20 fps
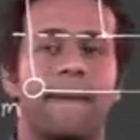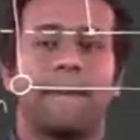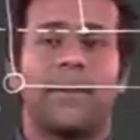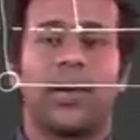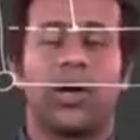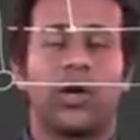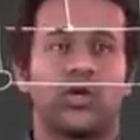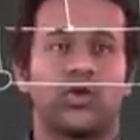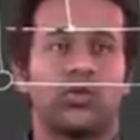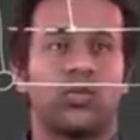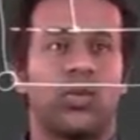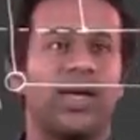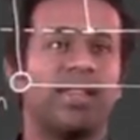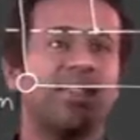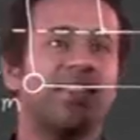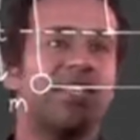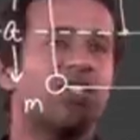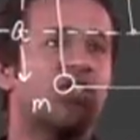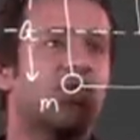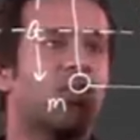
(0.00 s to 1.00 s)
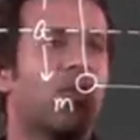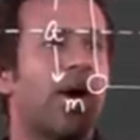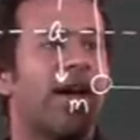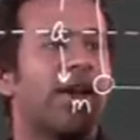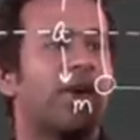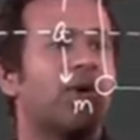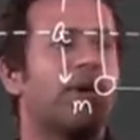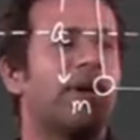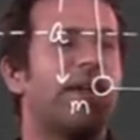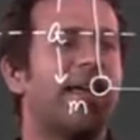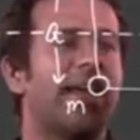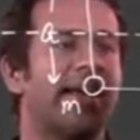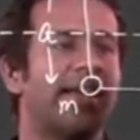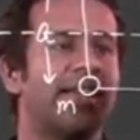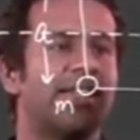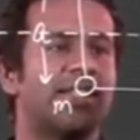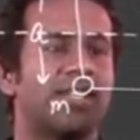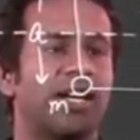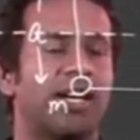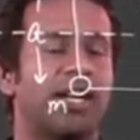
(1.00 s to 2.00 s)
Because when the square
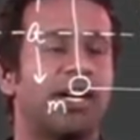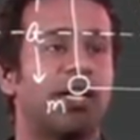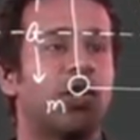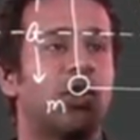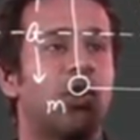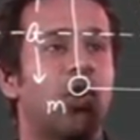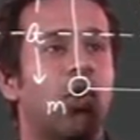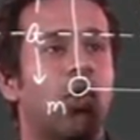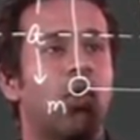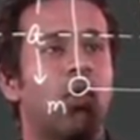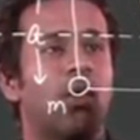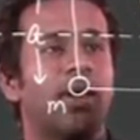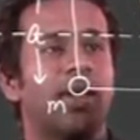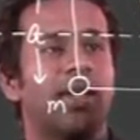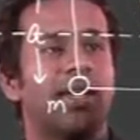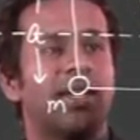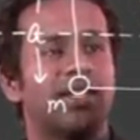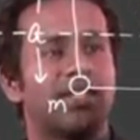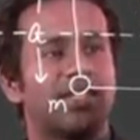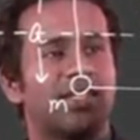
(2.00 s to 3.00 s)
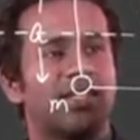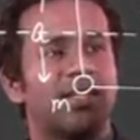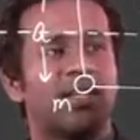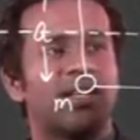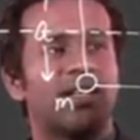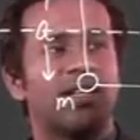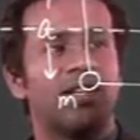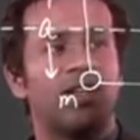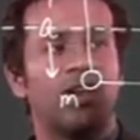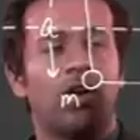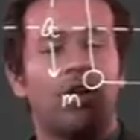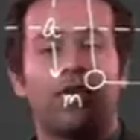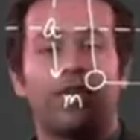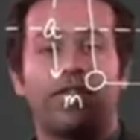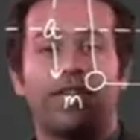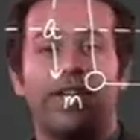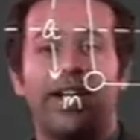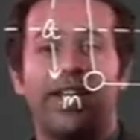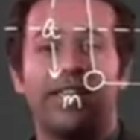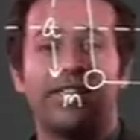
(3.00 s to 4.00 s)
rotates, it will go in a circle
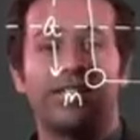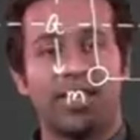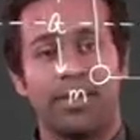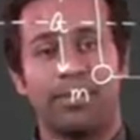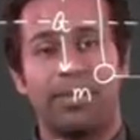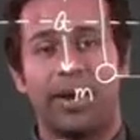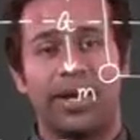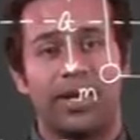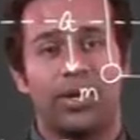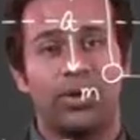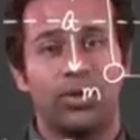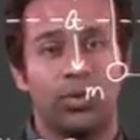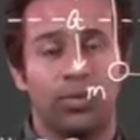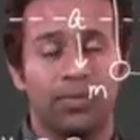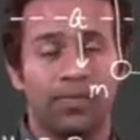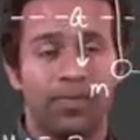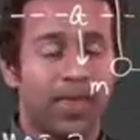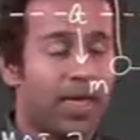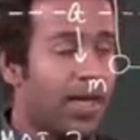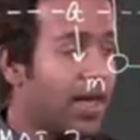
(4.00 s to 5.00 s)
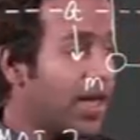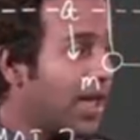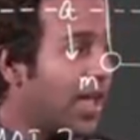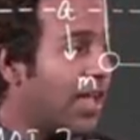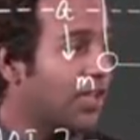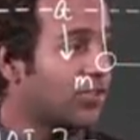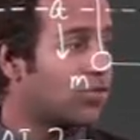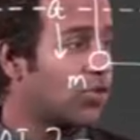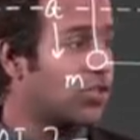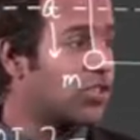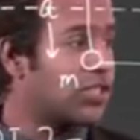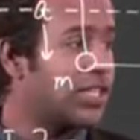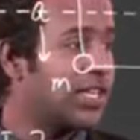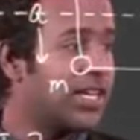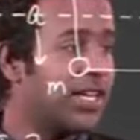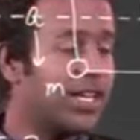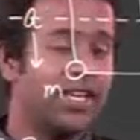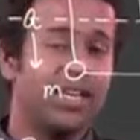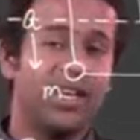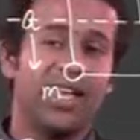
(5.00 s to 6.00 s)
of radius a by 2, as was
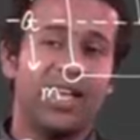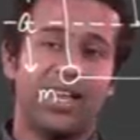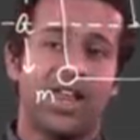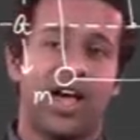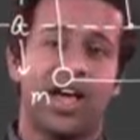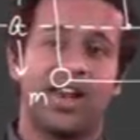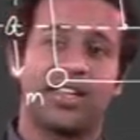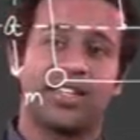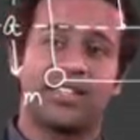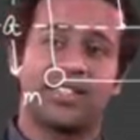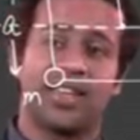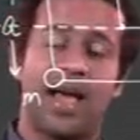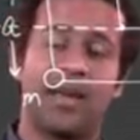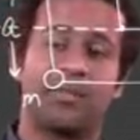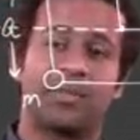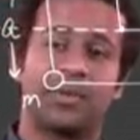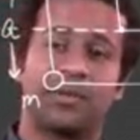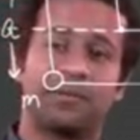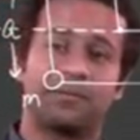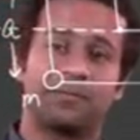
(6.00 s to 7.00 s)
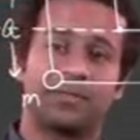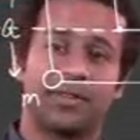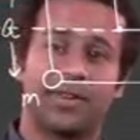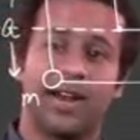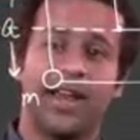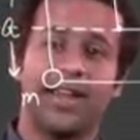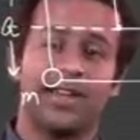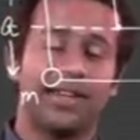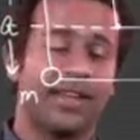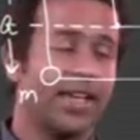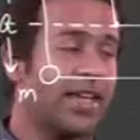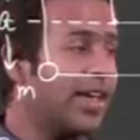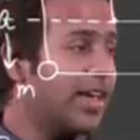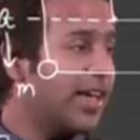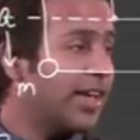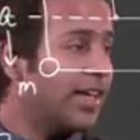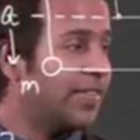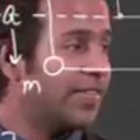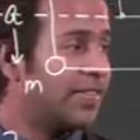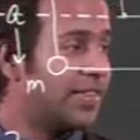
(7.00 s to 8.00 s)
seen in our example, right?
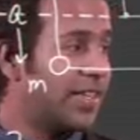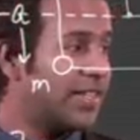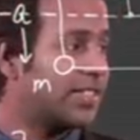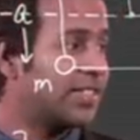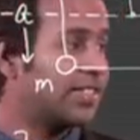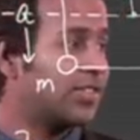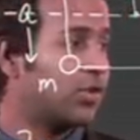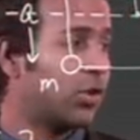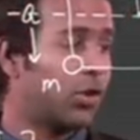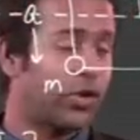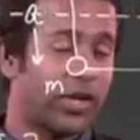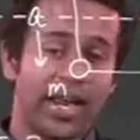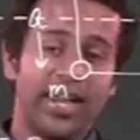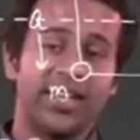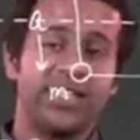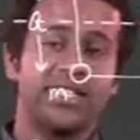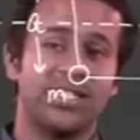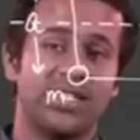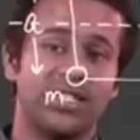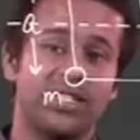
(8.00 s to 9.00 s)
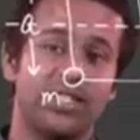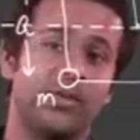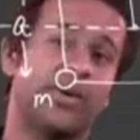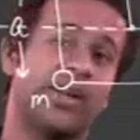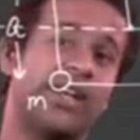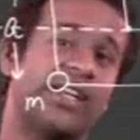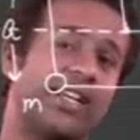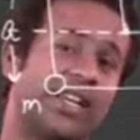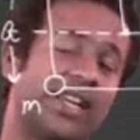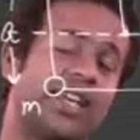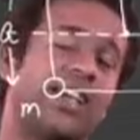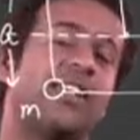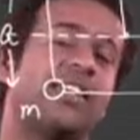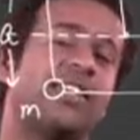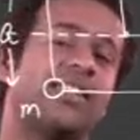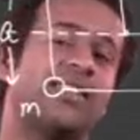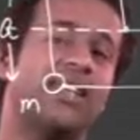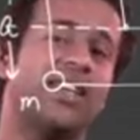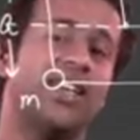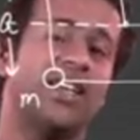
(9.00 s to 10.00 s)
In this rotation, you can
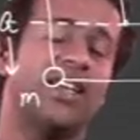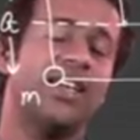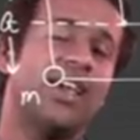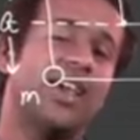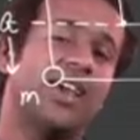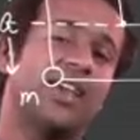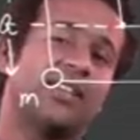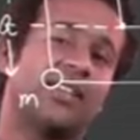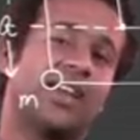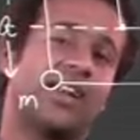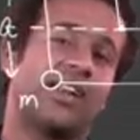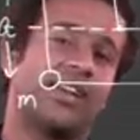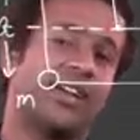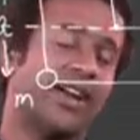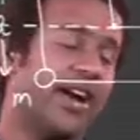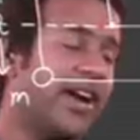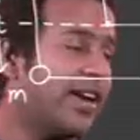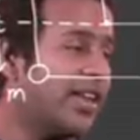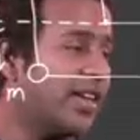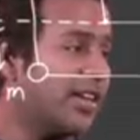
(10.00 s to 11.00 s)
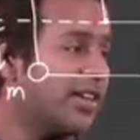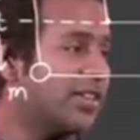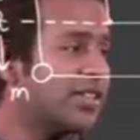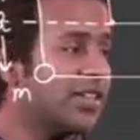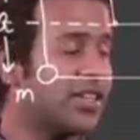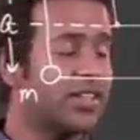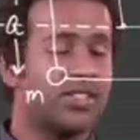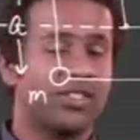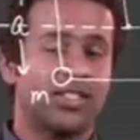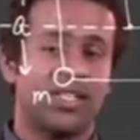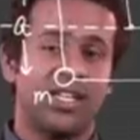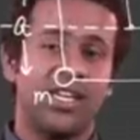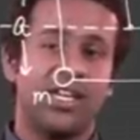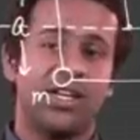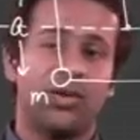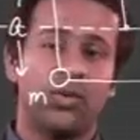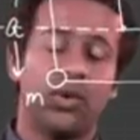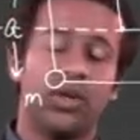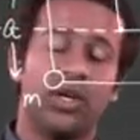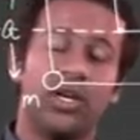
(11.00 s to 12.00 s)
clearly see that radius is
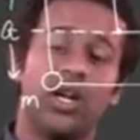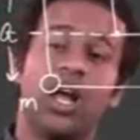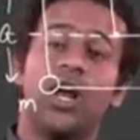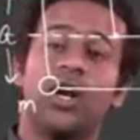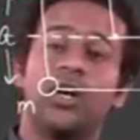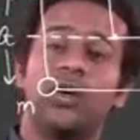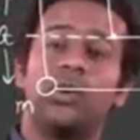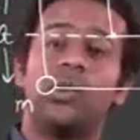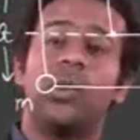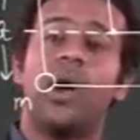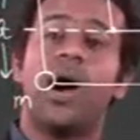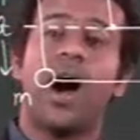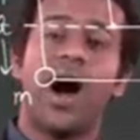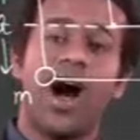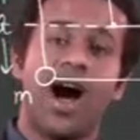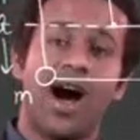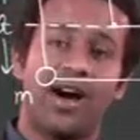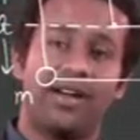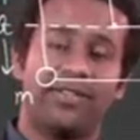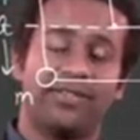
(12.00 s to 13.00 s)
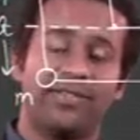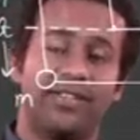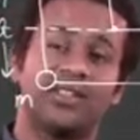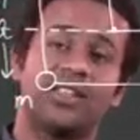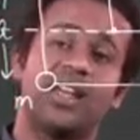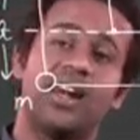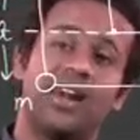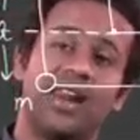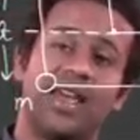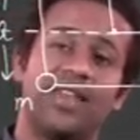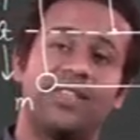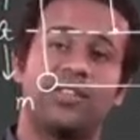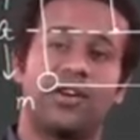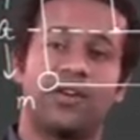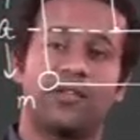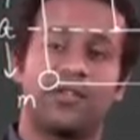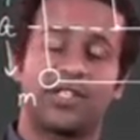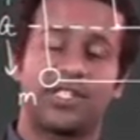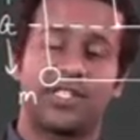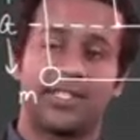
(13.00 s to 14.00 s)
equal to half the length
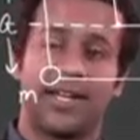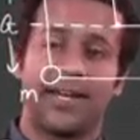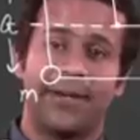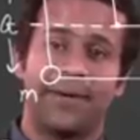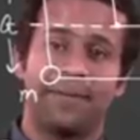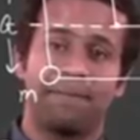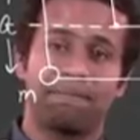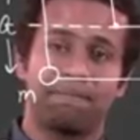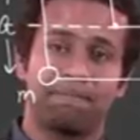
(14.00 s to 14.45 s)
of a side,